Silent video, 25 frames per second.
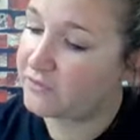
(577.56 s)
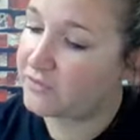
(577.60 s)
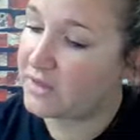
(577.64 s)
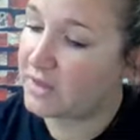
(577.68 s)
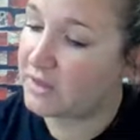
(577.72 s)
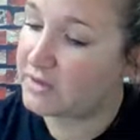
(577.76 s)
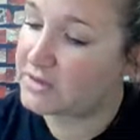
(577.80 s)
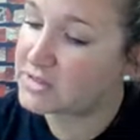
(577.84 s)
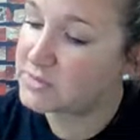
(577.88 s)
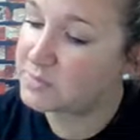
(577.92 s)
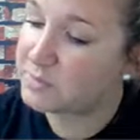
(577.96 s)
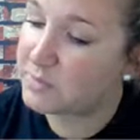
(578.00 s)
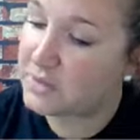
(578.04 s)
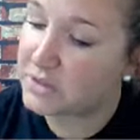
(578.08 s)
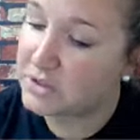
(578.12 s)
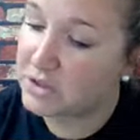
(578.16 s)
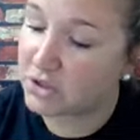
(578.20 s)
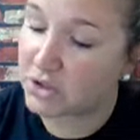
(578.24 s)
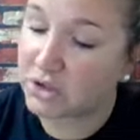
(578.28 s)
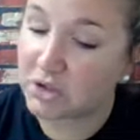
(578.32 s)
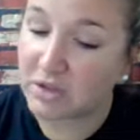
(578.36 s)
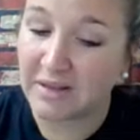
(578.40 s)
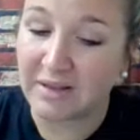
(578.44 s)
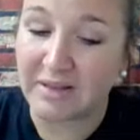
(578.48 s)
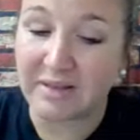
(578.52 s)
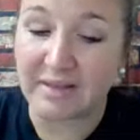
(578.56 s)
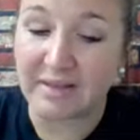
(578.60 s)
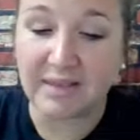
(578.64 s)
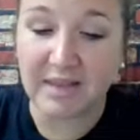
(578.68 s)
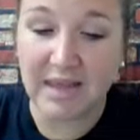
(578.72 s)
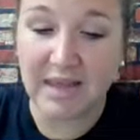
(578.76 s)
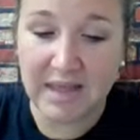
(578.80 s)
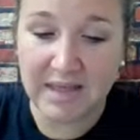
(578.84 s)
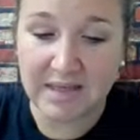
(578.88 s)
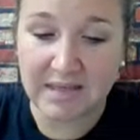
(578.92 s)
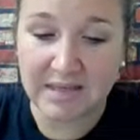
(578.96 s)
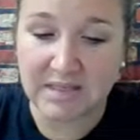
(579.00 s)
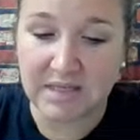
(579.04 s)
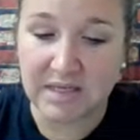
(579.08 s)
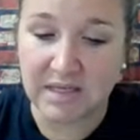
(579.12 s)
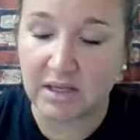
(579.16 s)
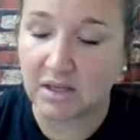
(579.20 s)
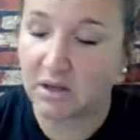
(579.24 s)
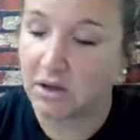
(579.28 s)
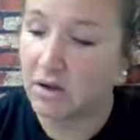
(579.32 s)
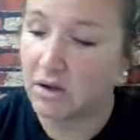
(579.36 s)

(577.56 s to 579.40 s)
the spinner landing